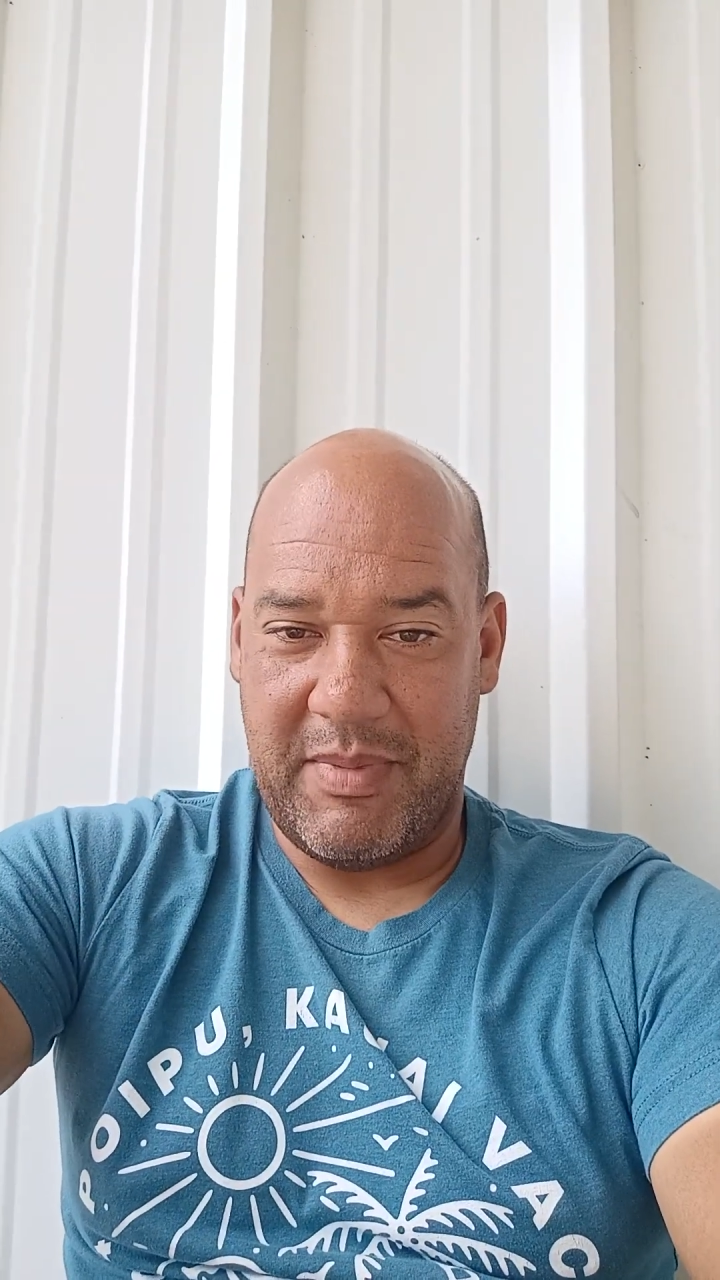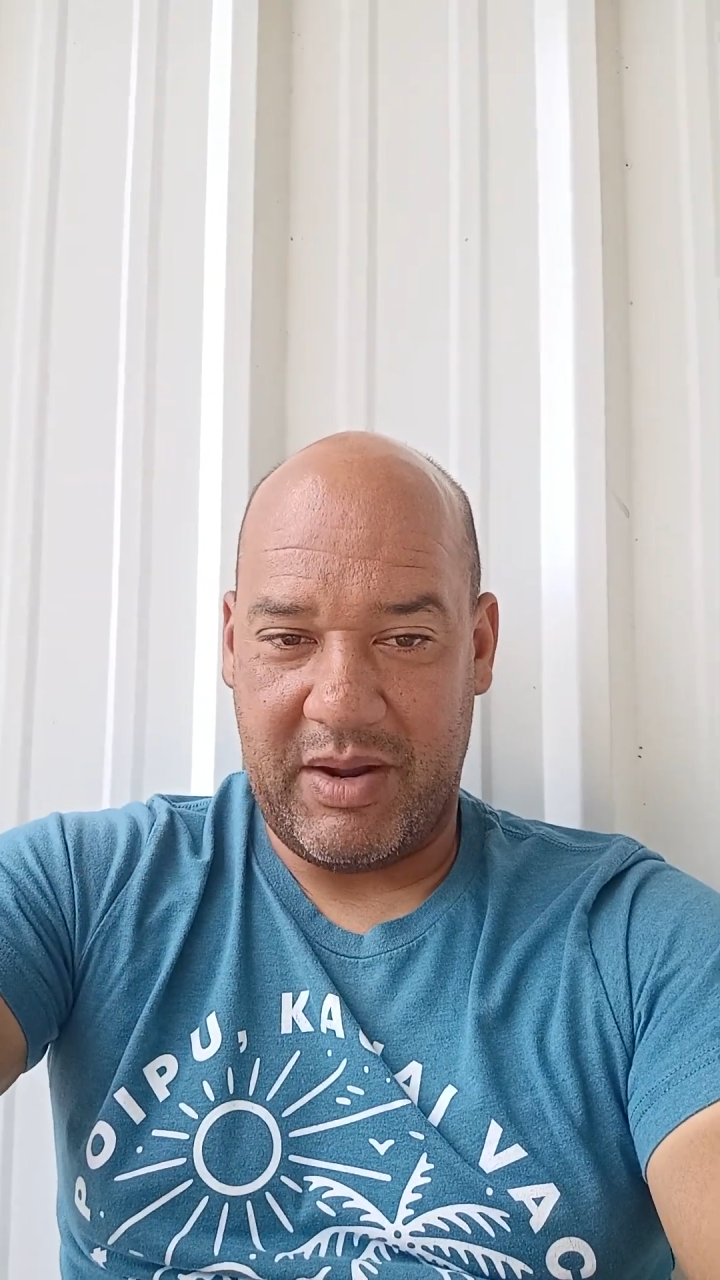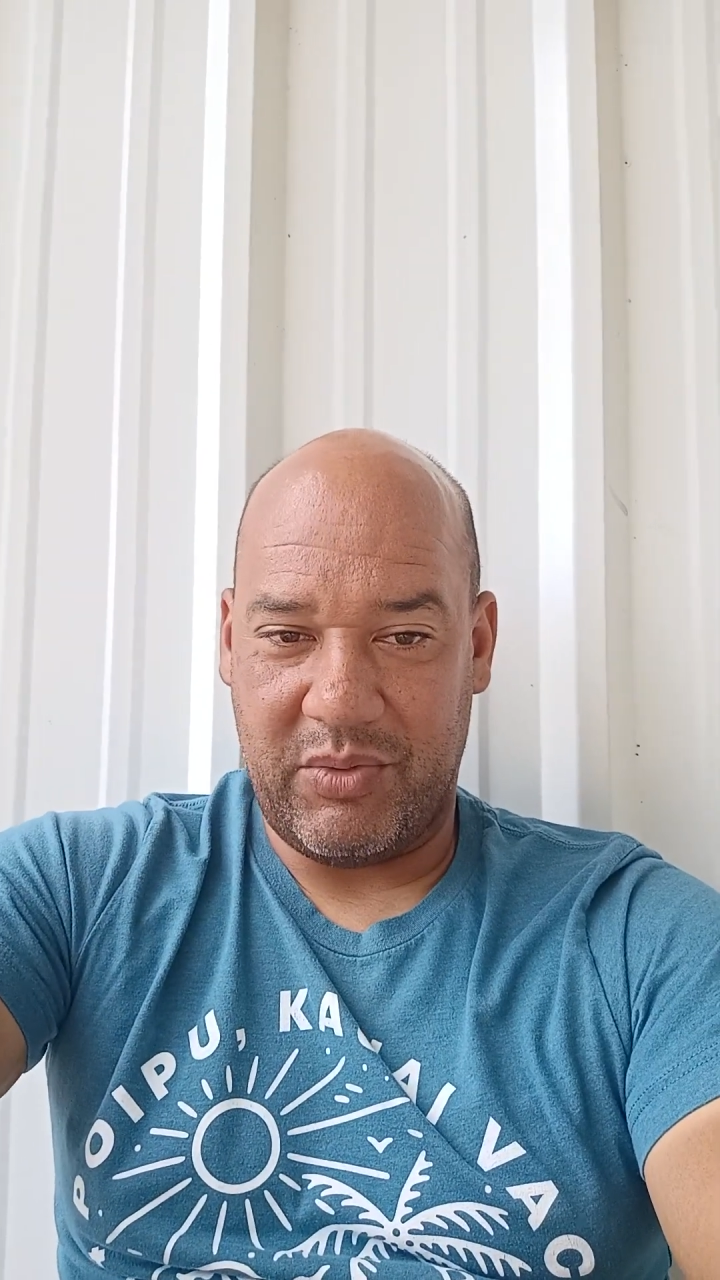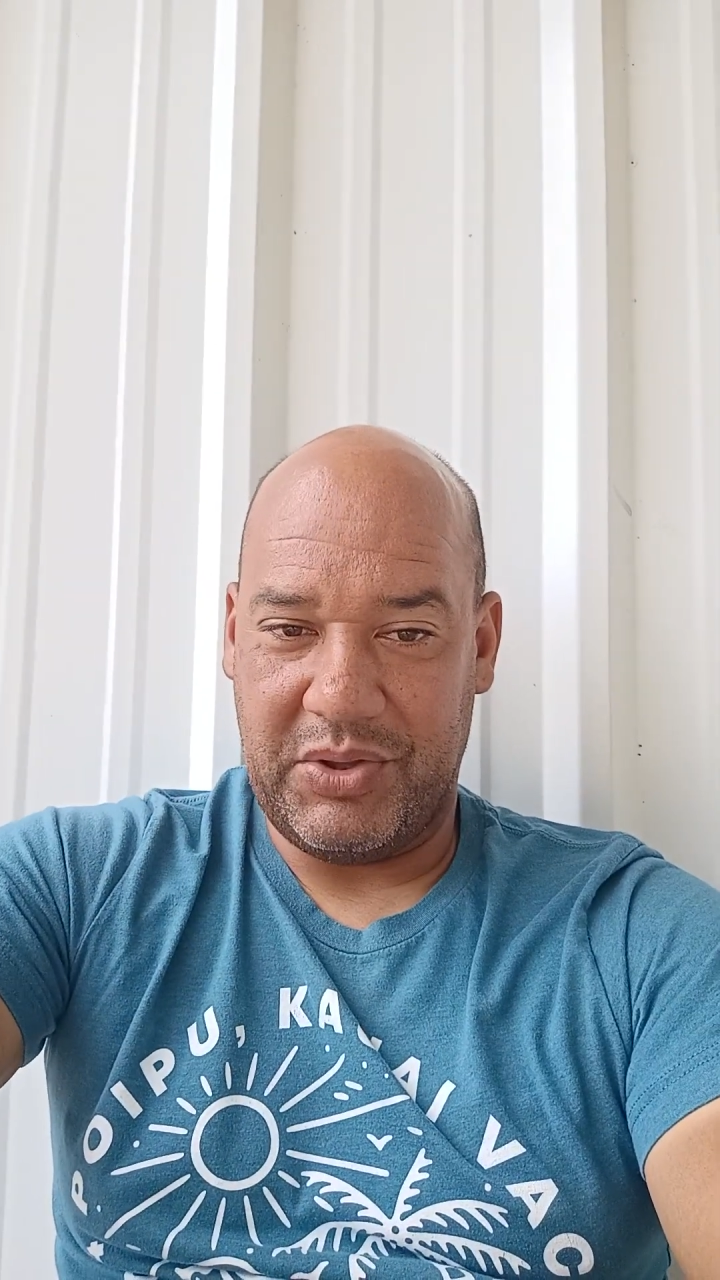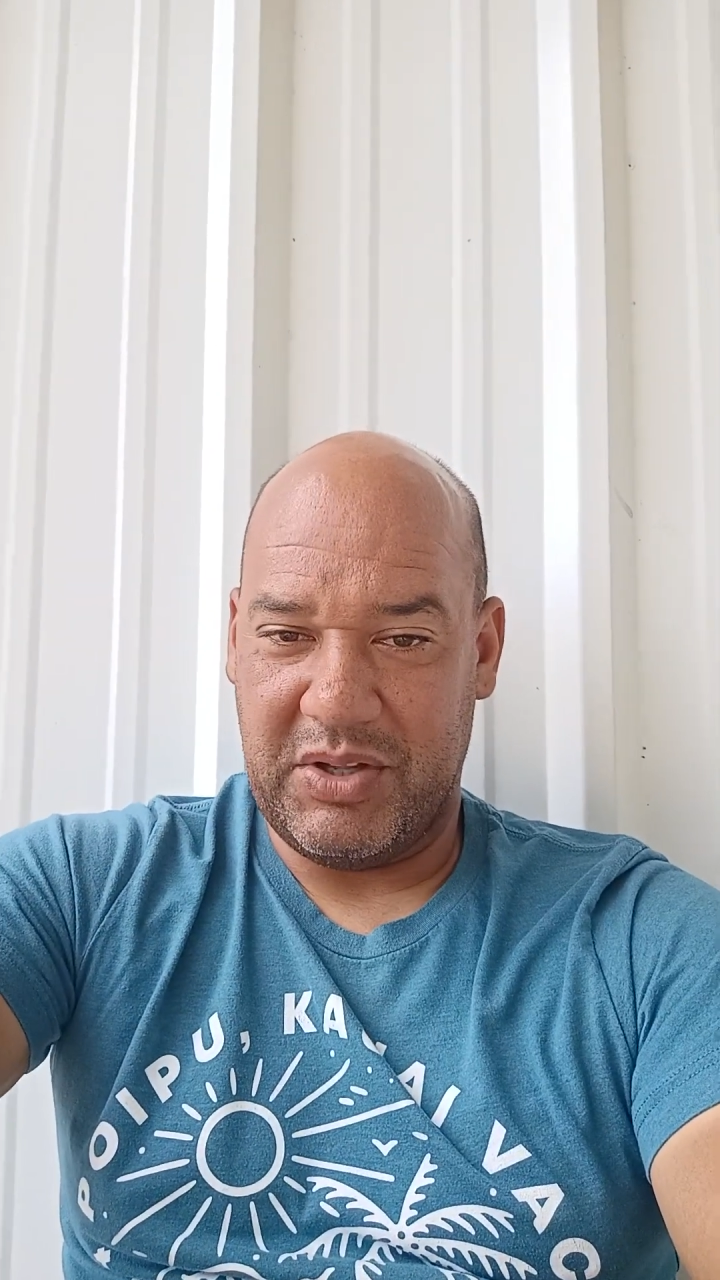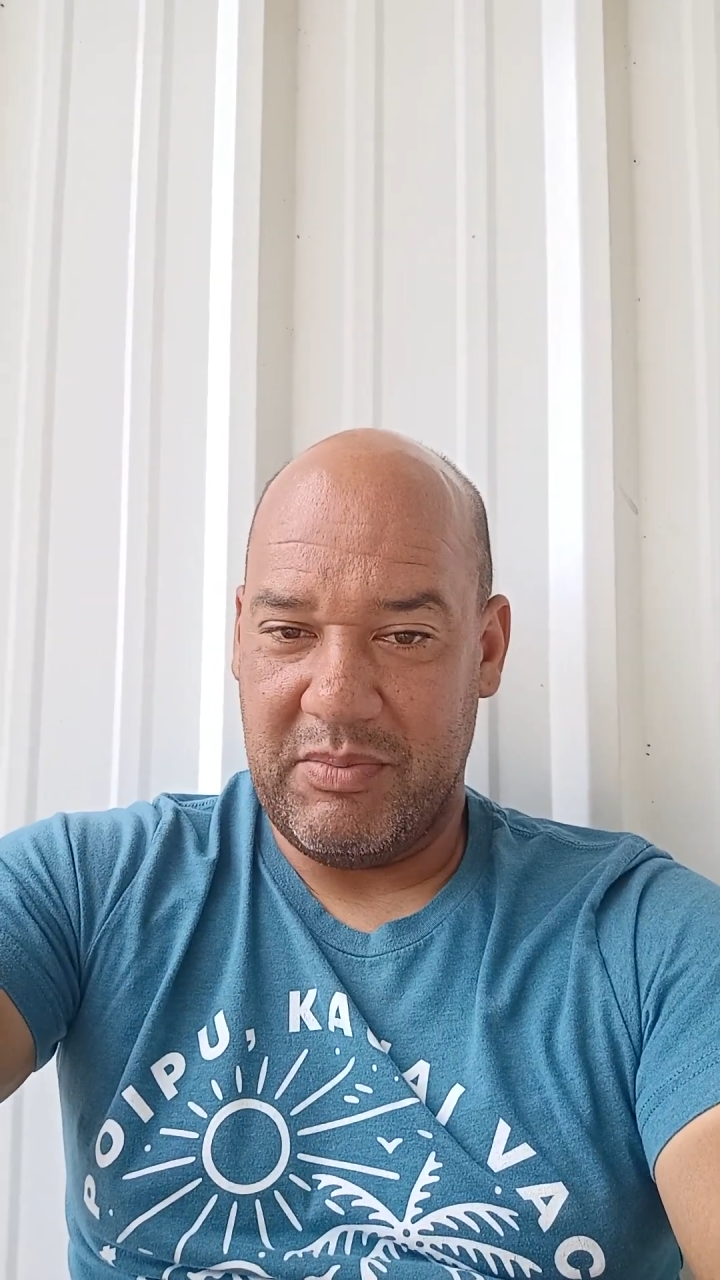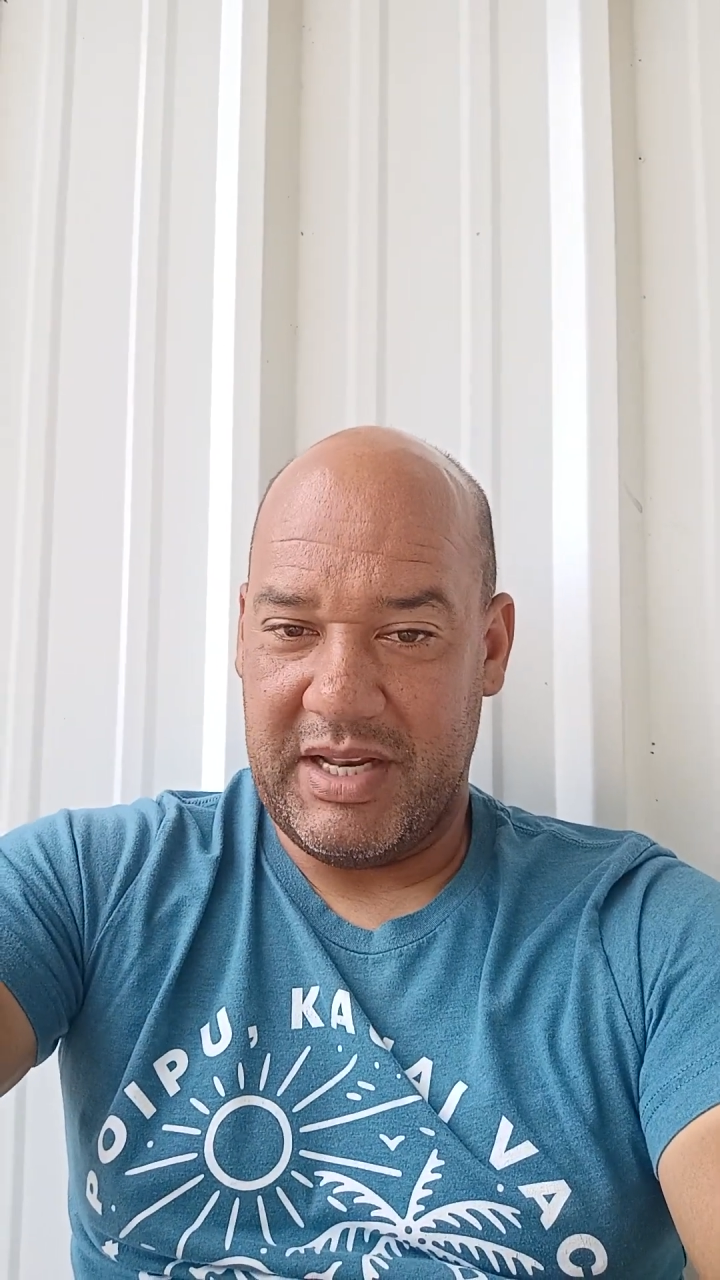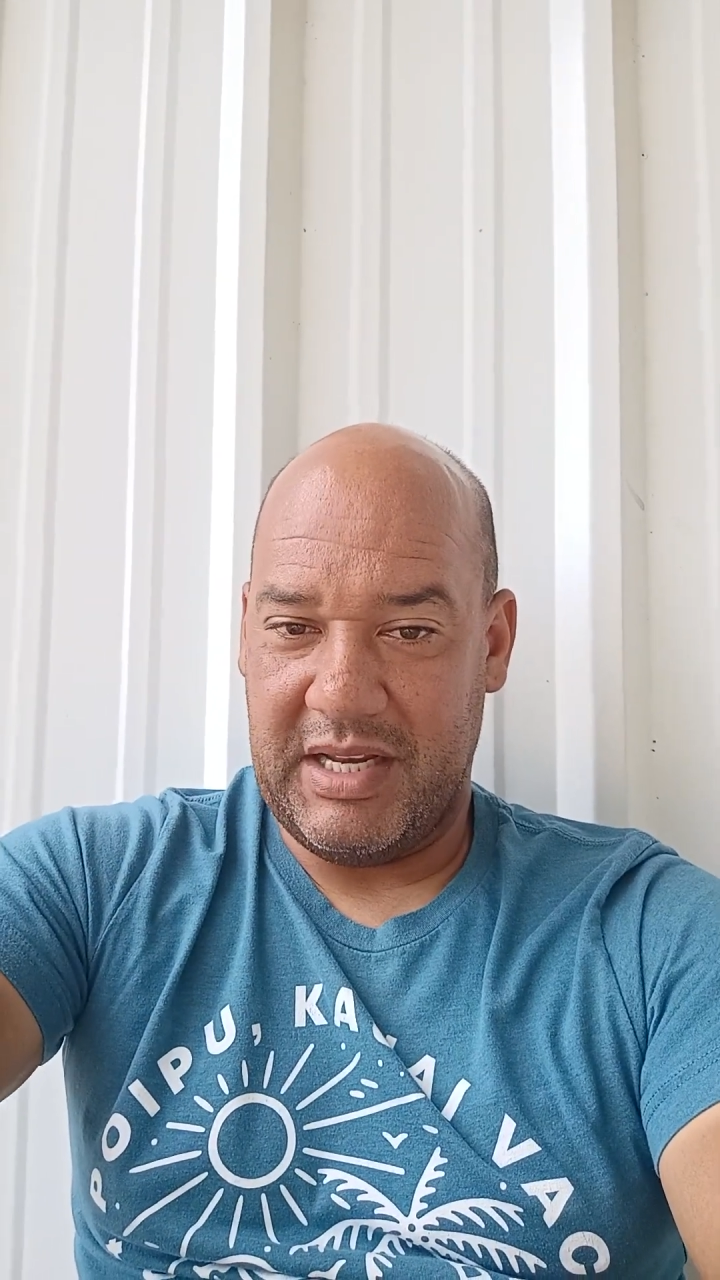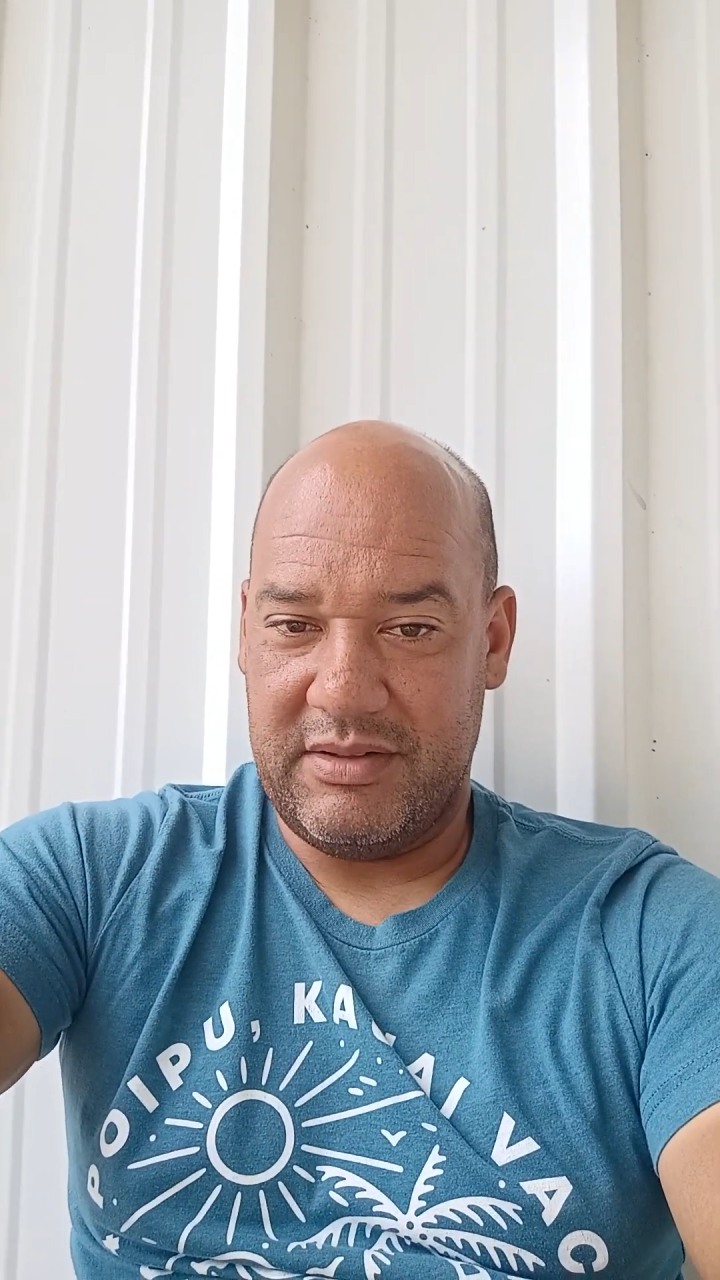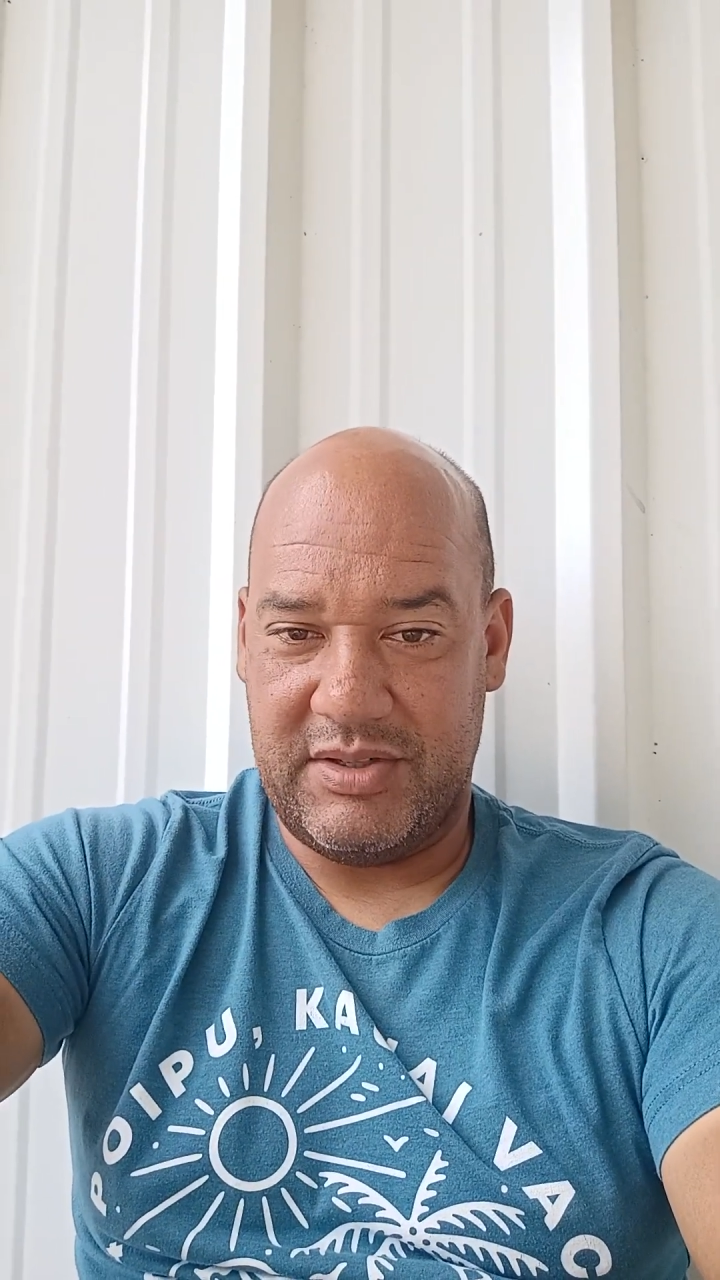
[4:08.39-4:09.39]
make really good money